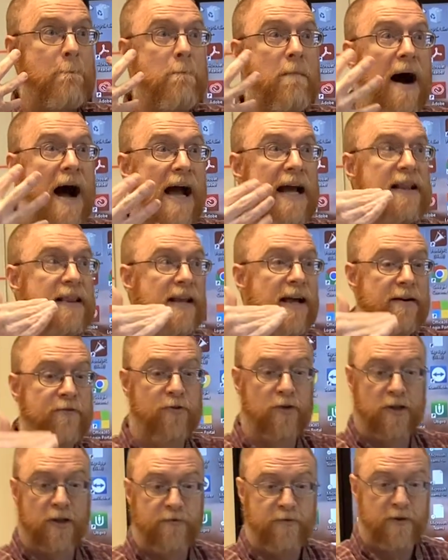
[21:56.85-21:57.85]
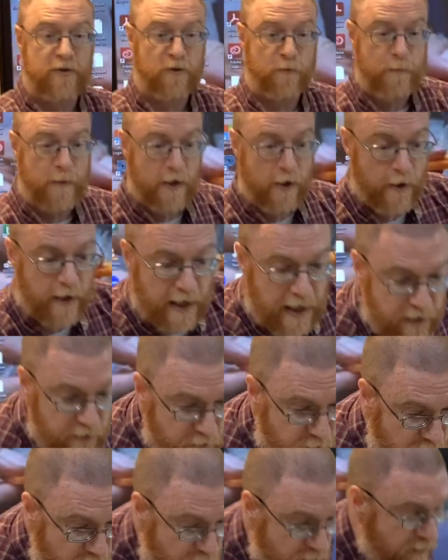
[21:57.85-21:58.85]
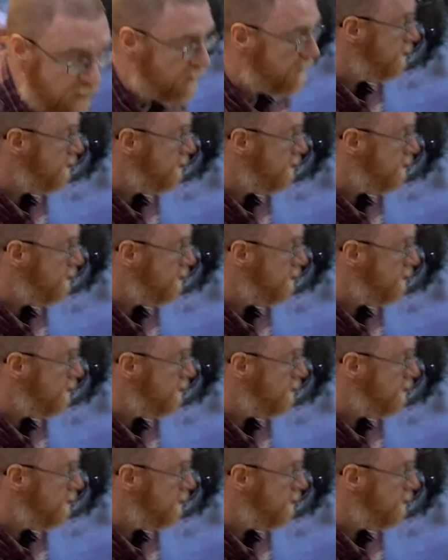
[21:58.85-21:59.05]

my level of experience.